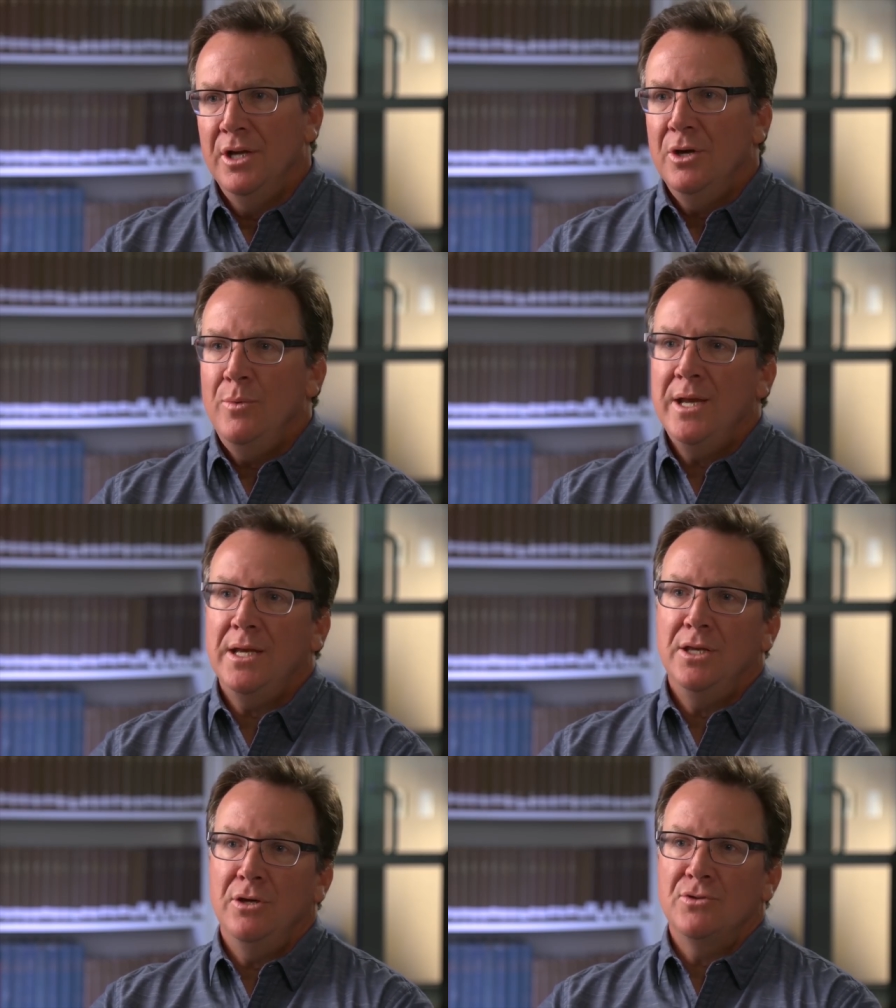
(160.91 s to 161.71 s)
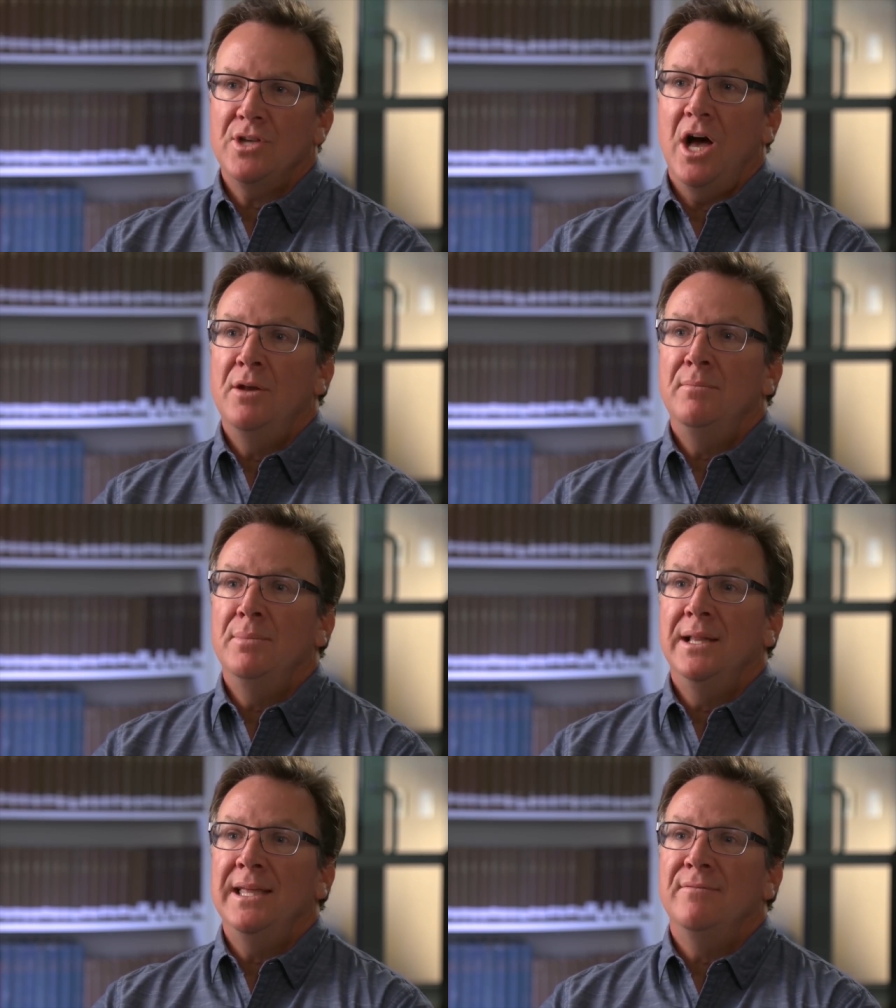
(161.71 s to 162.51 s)
Mm-hmm. We can use
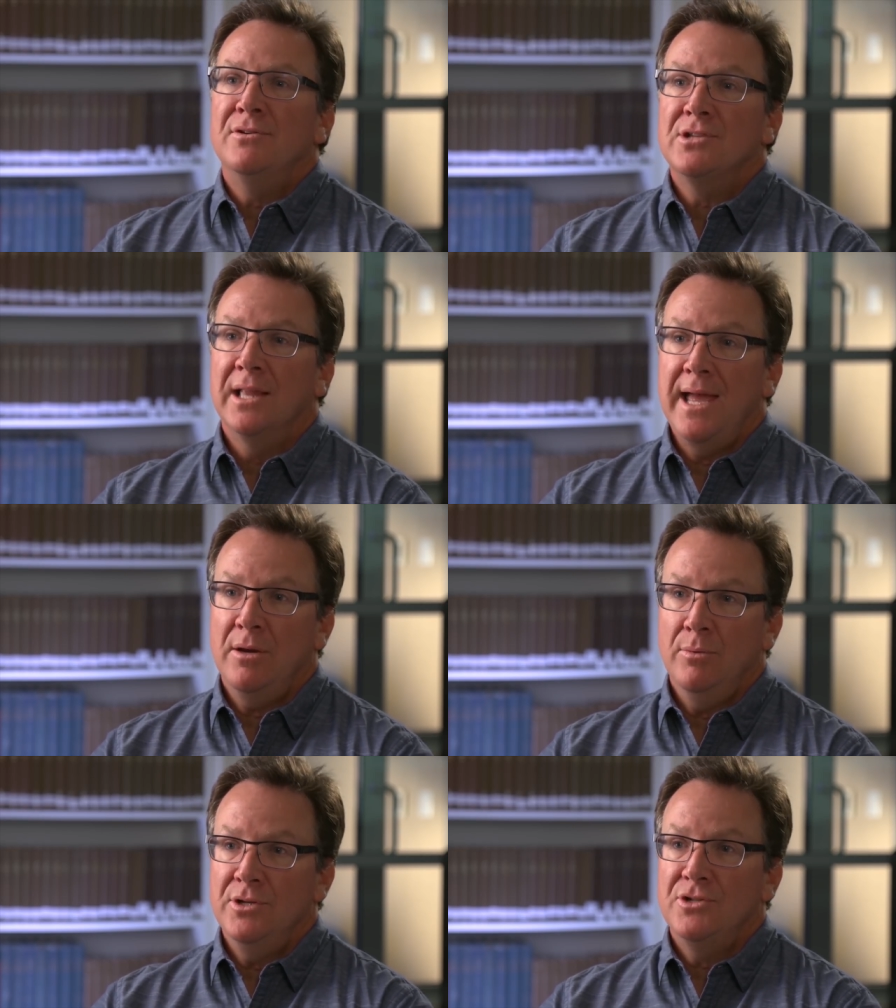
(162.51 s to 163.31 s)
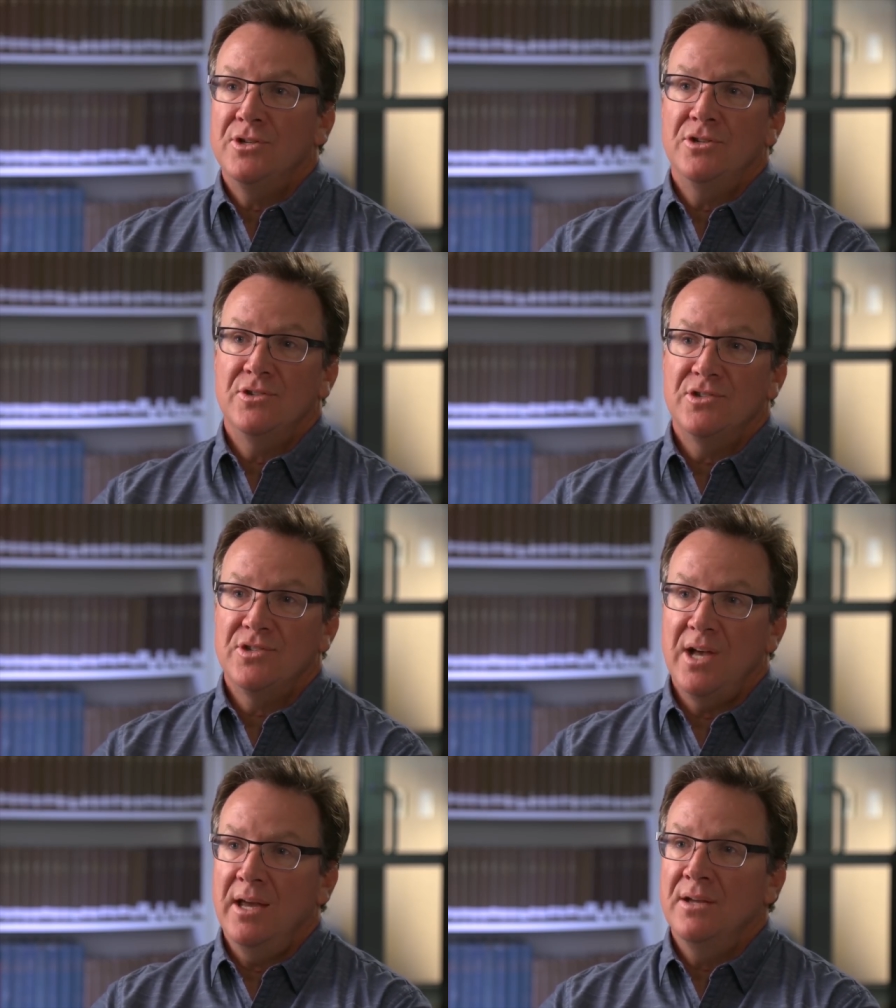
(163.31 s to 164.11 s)
unbelievers' language such as
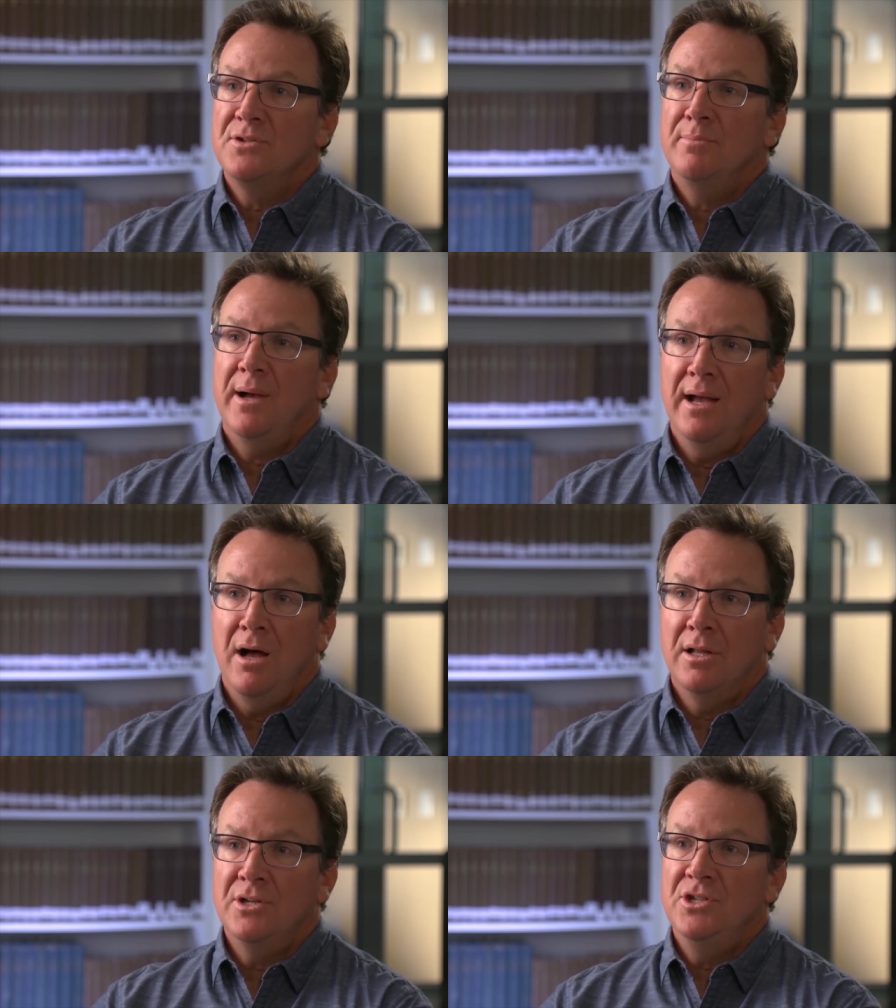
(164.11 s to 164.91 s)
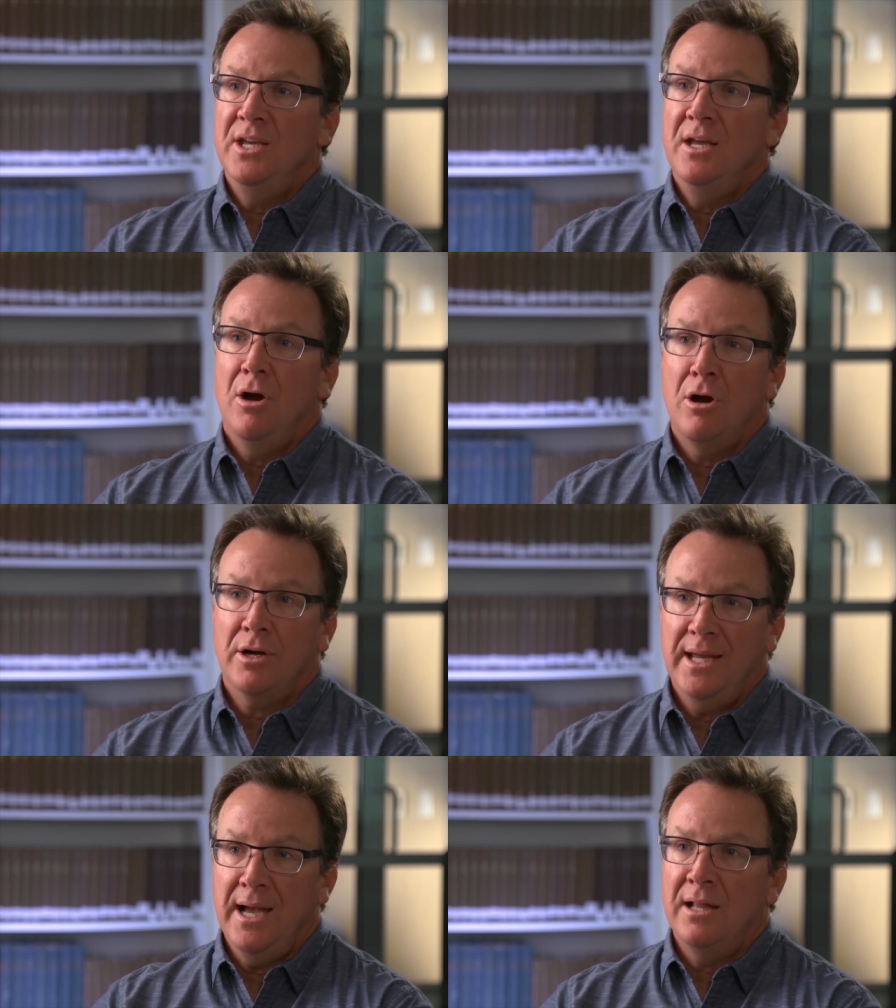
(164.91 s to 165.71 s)
science, biology,
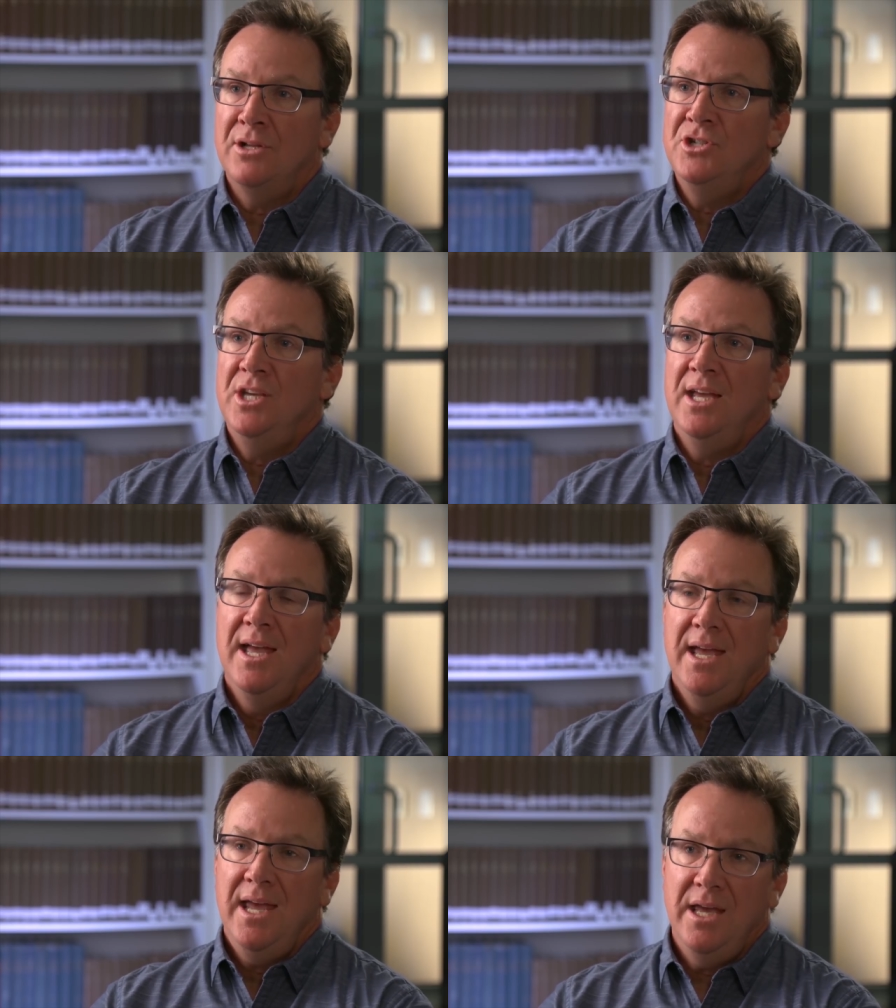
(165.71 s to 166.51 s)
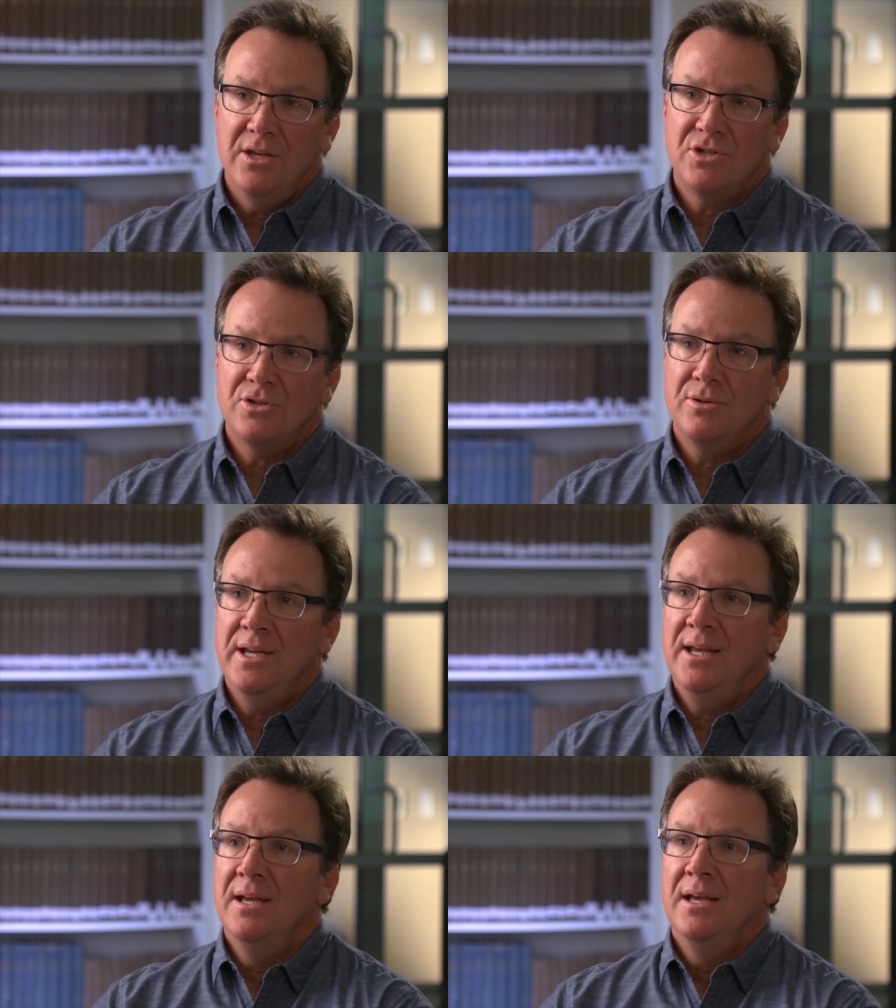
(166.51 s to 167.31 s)
archaeology,
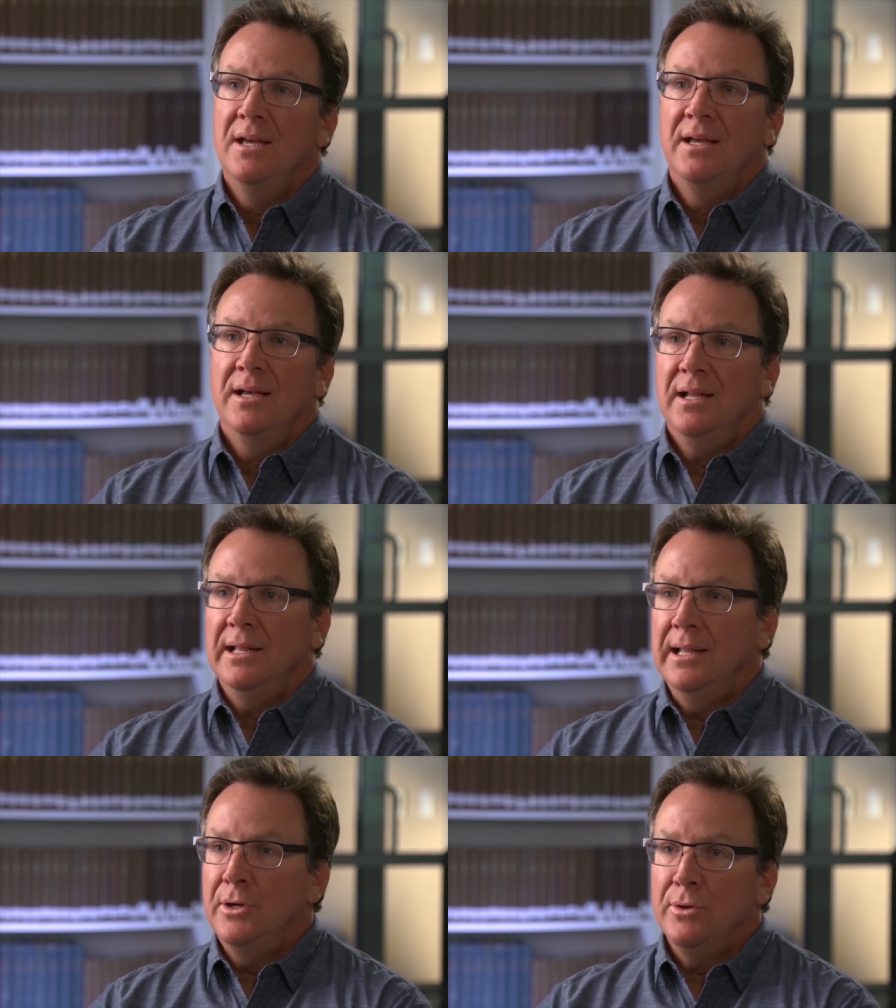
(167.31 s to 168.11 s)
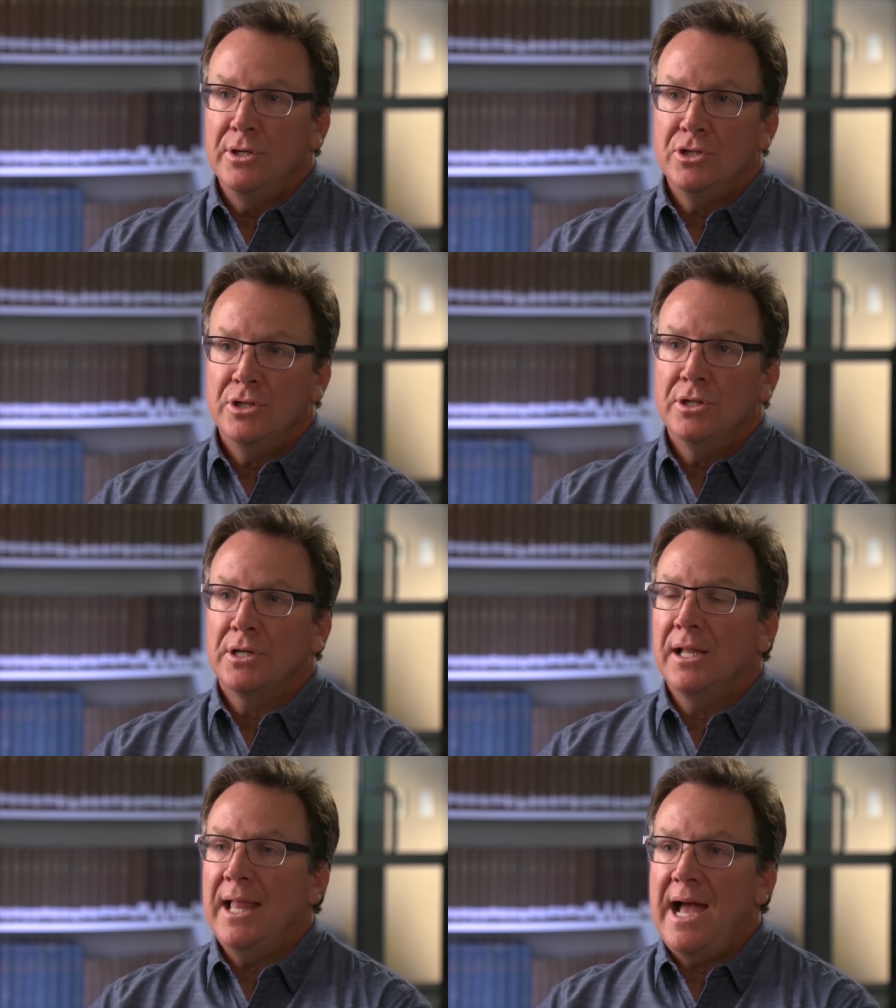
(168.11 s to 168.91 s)
history, mm-hmm. uh,
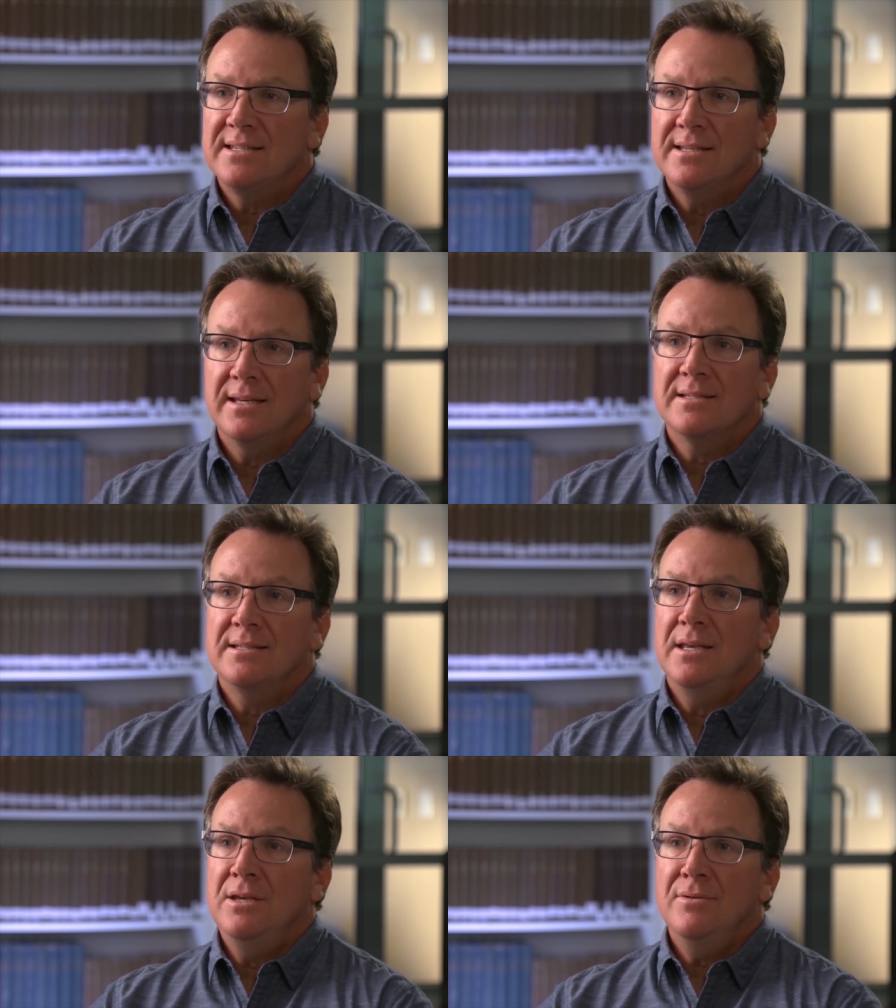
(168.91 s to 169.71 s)
literature, classics,